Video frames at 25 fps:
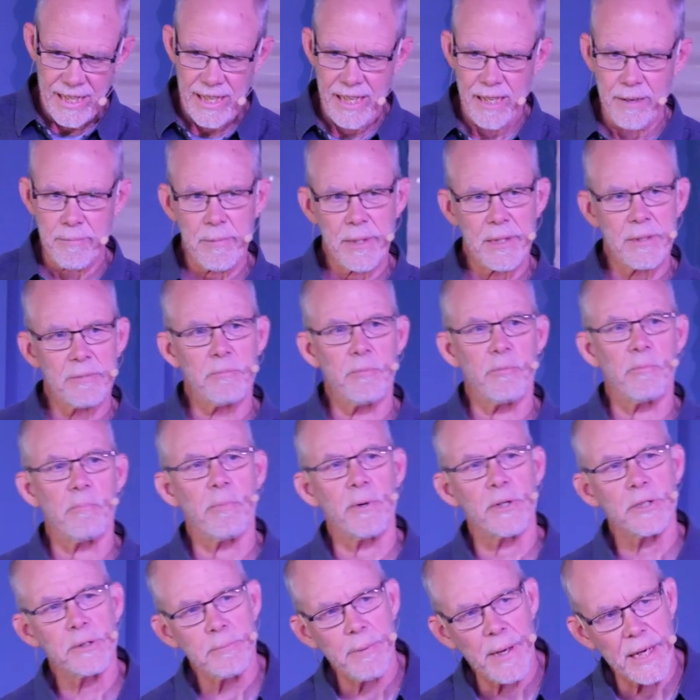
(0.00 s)
And my
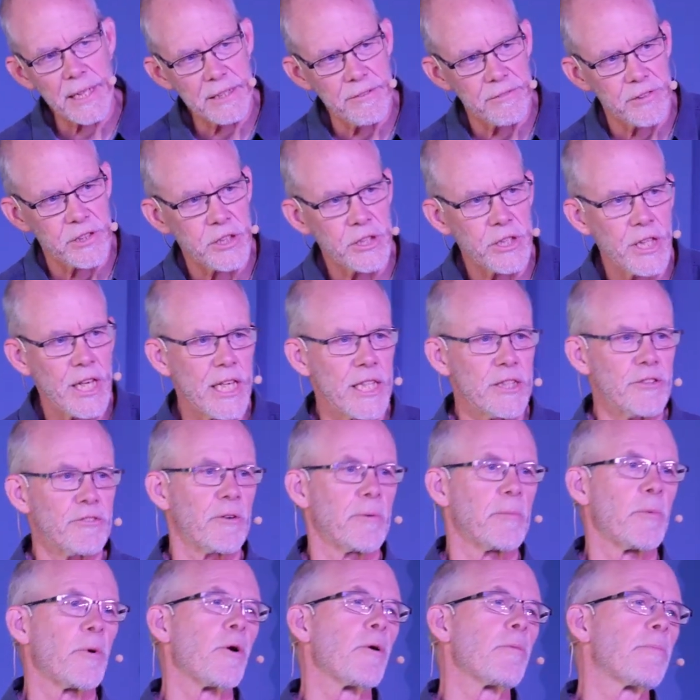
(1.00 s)
perspective has changed
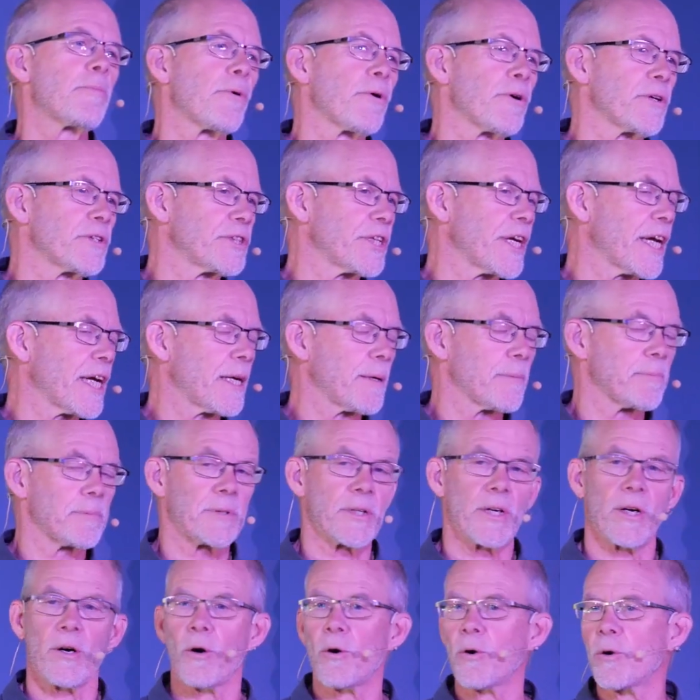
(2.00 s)
from, oh, poor Jacob,
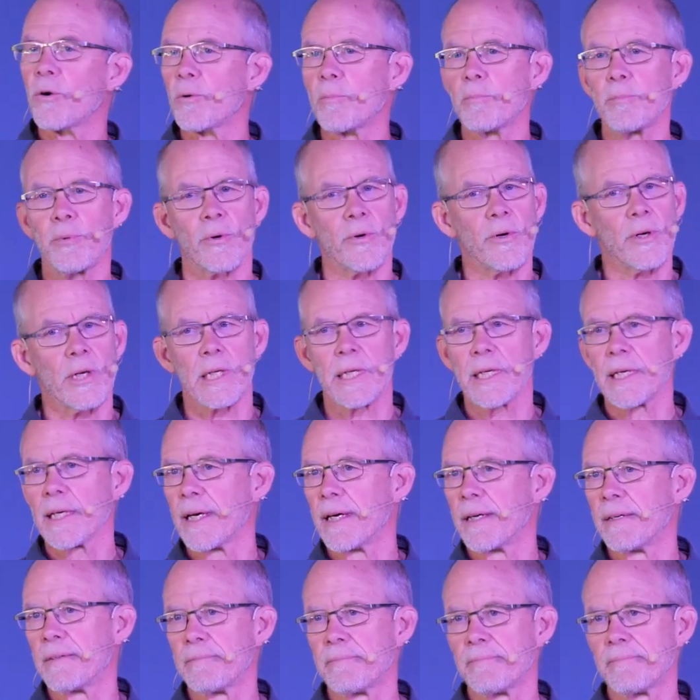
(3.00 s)
to, oh, poor
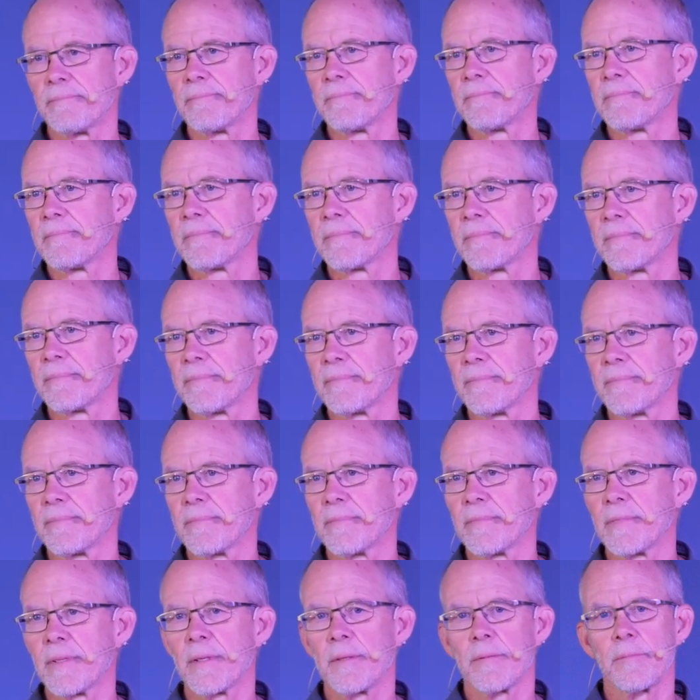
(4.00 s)
Leah.
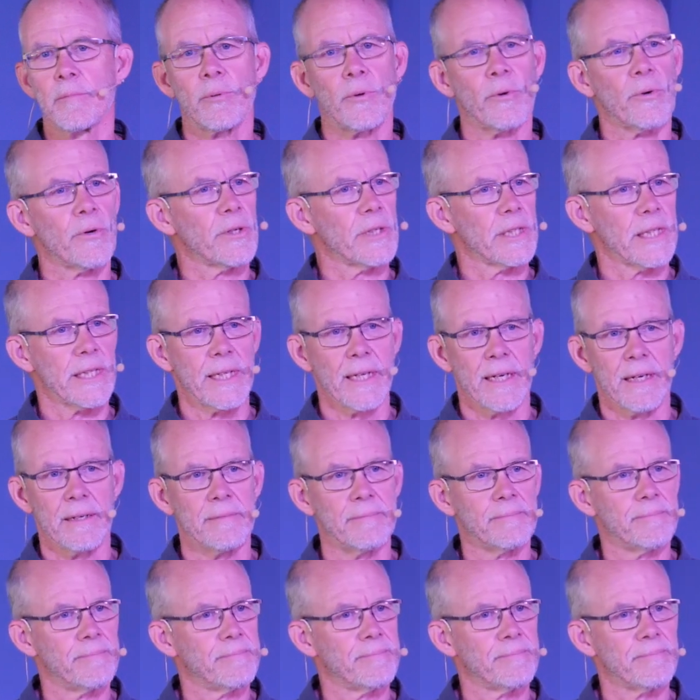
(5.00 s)
Poor Leah.
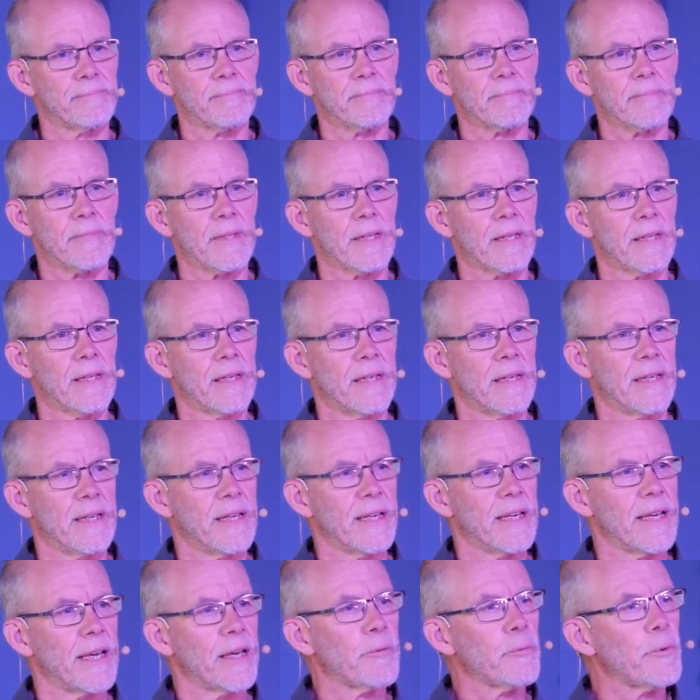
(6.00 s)

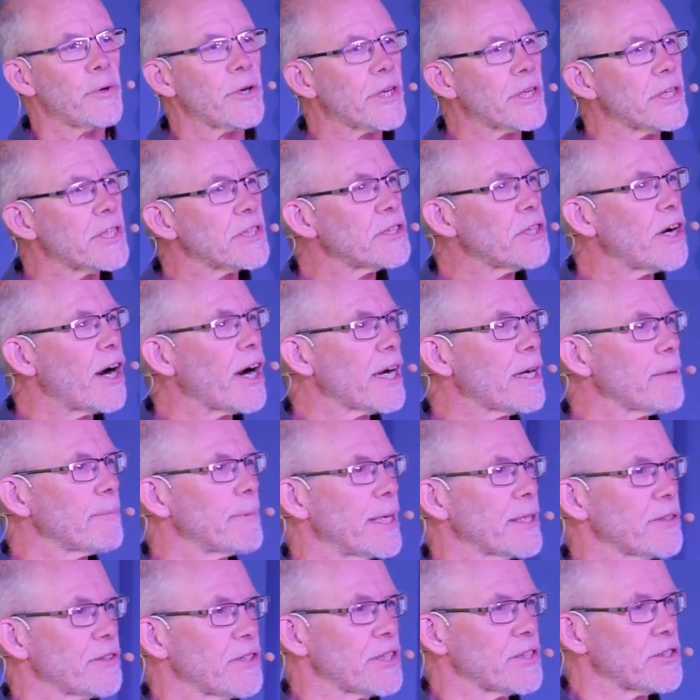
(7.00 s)
And we're going to talk
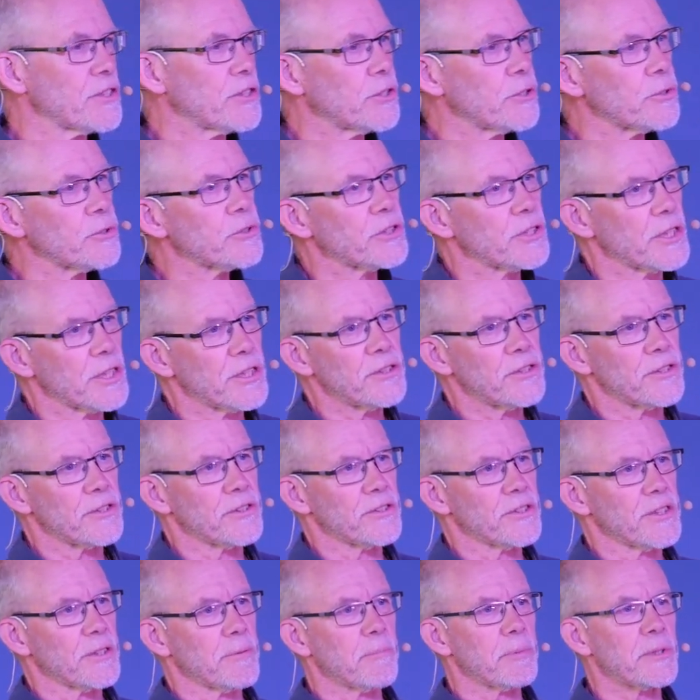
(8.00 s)
about these two
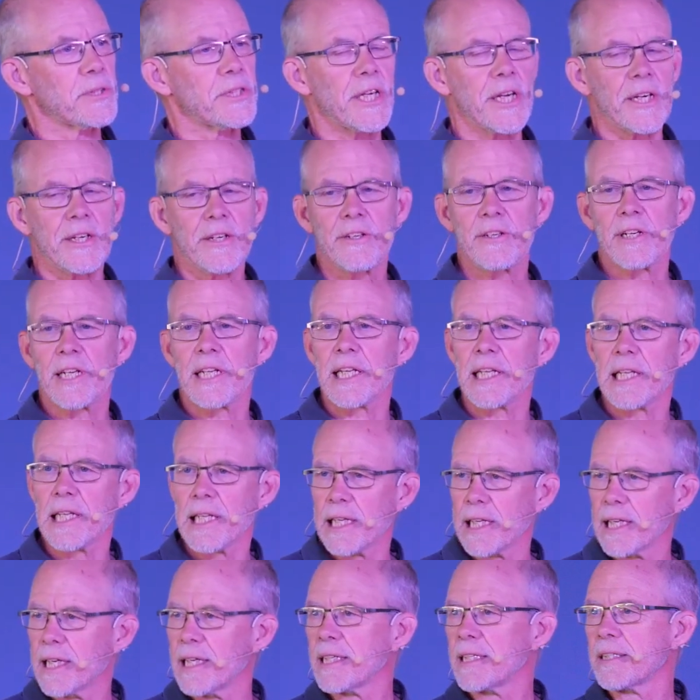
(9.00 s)
sisters, and particularly
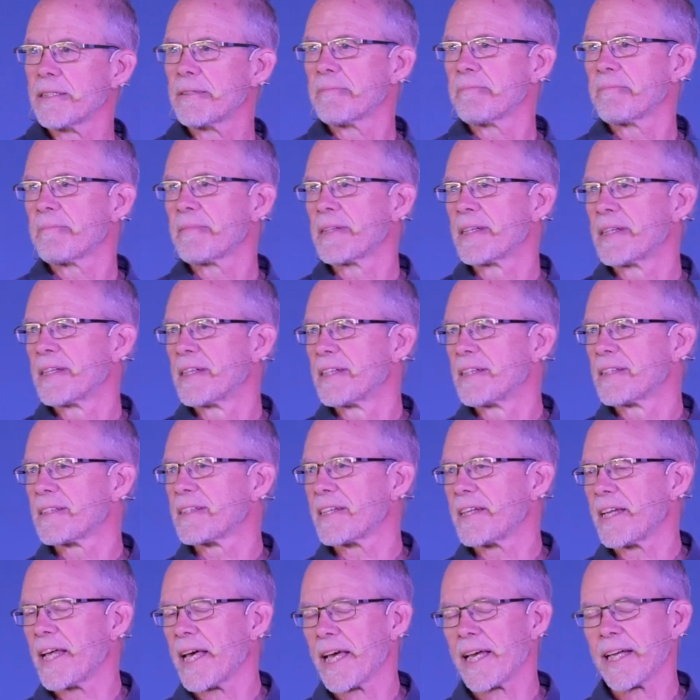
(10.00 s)
Leah,
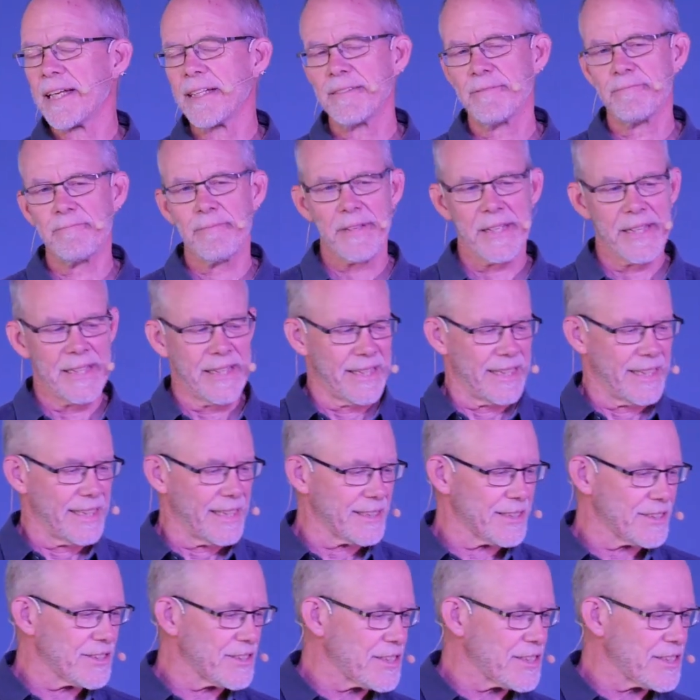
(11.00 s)
today, and